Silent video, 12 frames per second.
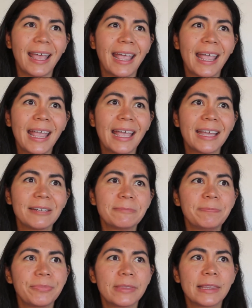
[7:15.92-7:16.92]

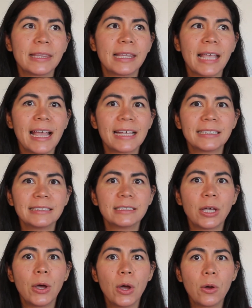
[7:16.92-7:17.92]
And that's
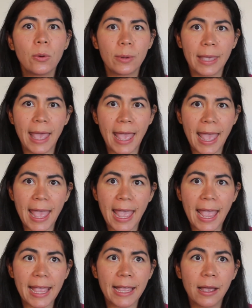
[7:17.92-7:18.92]

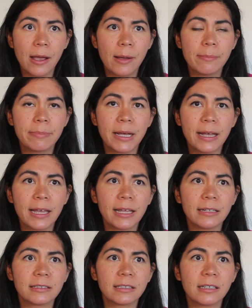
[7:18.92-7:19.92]
okay,
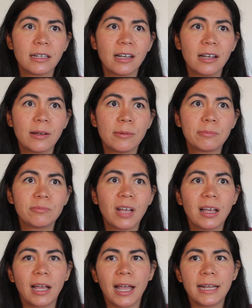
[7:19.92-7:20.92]
but um,
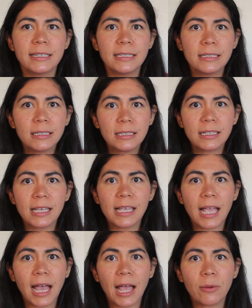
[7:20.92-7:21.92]

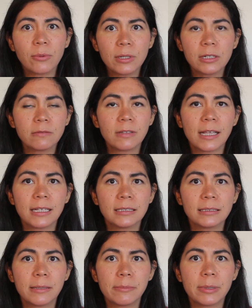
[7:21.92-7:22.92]
ideally I would have liked
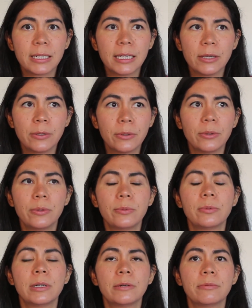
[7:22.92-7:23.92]
somebody who
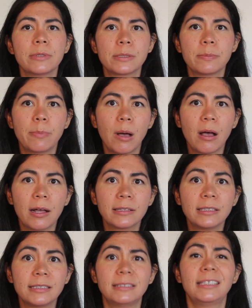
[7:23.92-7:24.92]
would
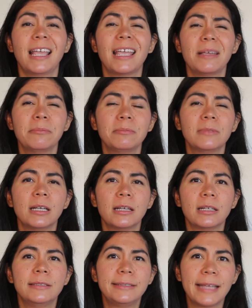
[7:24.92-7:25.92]
respond the same
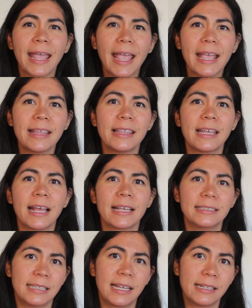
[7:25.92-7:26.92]
day that I
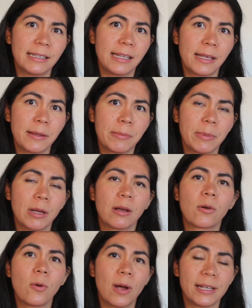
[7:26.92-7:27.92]
send them a
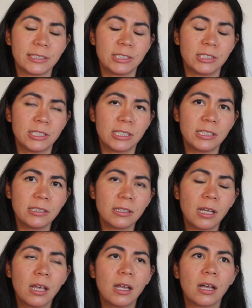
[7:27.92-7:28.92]

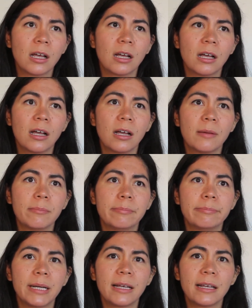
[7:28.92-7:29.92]
question, um,
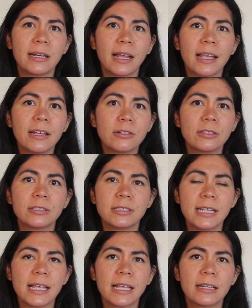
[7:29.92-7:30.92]
but I
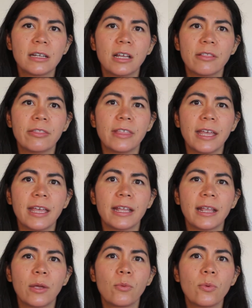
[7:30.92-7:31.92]
understand
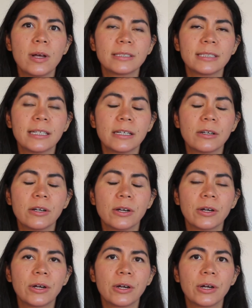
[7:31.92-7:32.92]
that it wasn't
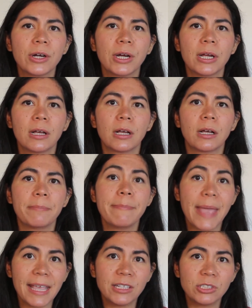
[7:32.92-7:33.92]
her
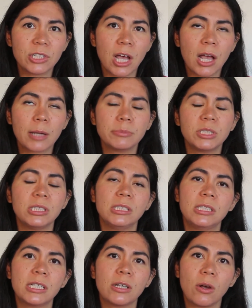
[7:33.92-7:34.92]
main job. She
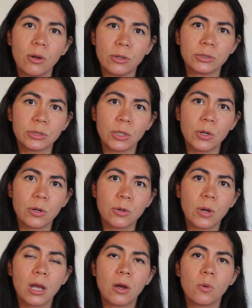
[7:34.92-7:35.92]
did
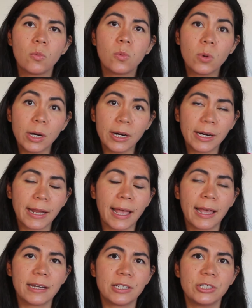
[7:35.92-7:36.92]
also work
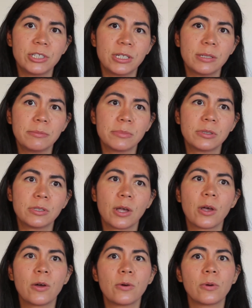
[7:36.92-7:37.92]
at a gym,
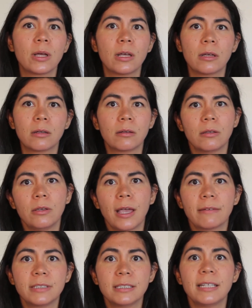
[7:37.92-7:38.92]
so you
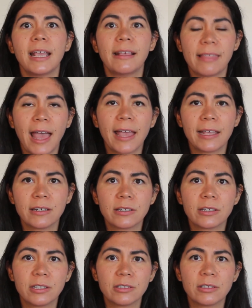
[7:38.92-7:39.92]
have to take that
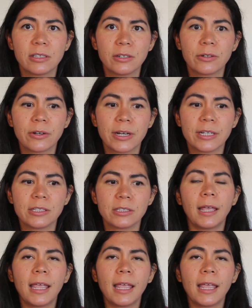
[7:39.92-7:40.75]
into consideration.